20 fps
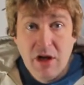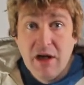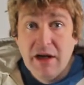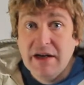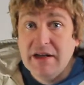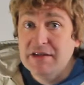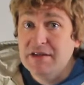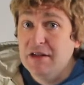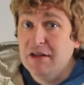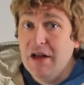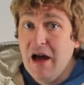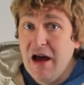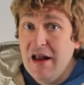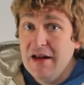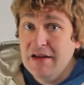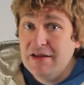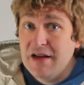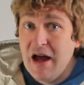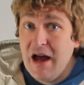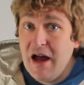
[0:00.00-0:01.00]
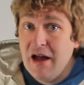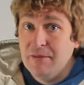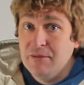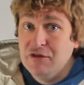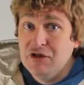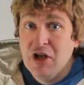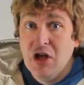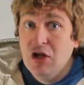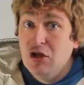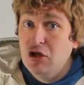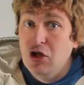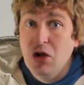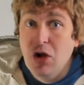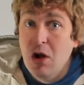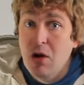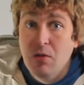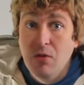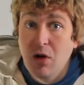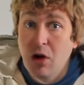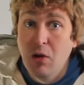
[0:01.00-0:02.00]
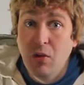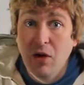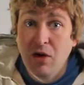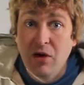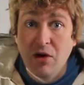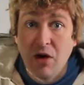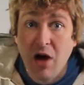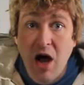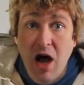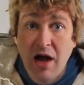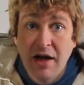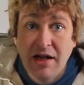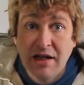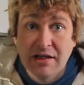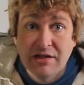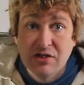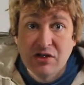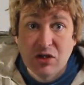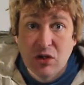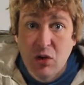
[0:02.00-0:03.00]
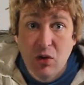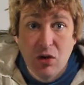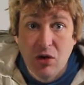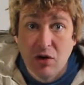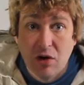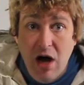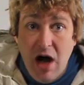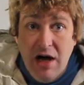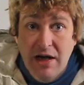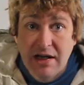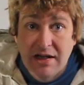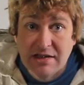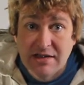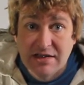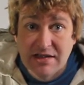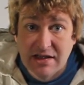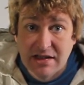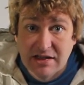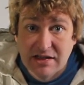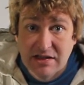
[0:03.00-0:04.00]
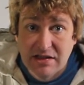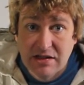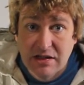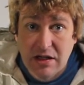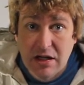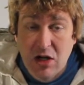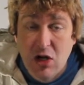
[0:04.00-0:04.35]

Because a lot of times you don't know what your audience, who your audience is.